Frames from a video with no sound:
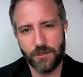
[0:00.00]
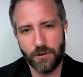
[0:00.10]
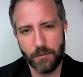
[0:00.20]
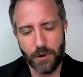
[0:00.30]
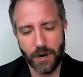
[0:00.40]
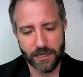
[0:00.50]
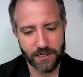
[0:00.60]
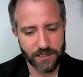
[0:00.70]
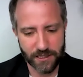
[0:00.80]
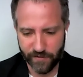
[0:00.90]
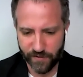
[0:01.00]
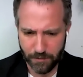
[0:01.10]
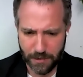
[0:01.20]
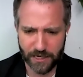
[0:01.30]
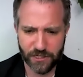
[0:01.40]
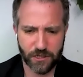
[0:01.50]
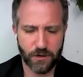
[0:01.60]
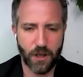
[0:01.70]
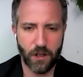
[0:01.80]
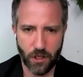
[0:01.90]
I practice self-compassion
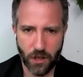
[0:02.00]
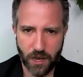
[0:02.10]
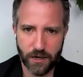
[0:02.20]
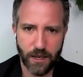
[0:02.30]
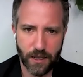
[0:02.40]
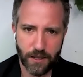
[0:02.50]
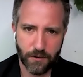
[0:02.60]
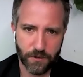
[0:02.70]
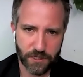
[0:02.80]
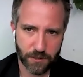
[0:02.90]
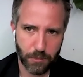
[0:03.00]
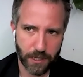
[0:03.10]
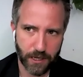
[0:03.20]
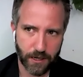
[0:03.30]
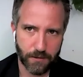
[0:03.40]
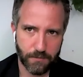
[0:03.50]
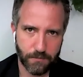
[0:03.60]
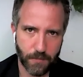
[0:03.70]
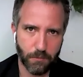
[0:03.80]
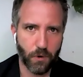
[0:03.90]
a lot, which has been
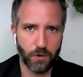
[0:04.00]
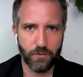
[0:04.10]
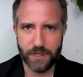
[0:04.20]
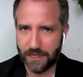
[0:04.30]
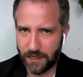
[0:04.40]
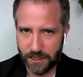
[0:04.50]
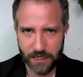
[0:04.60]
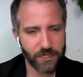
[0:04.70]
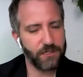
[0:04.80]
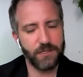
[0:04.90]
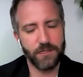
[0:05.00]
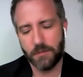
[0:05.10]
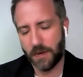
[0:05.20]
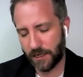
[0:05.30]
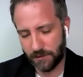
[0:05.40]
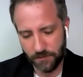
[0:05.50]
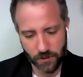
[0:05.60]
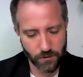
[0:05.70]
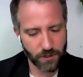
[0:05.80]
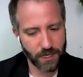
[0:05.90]
a more recent addition to my
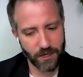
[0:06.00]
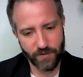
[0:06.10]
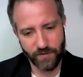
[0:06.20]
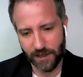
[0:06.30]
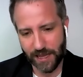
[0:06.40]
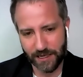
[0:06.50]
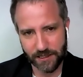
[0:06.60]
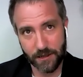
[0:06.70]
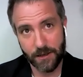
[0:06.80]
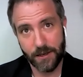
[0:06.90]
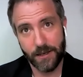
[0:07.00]
toolkit over the last, I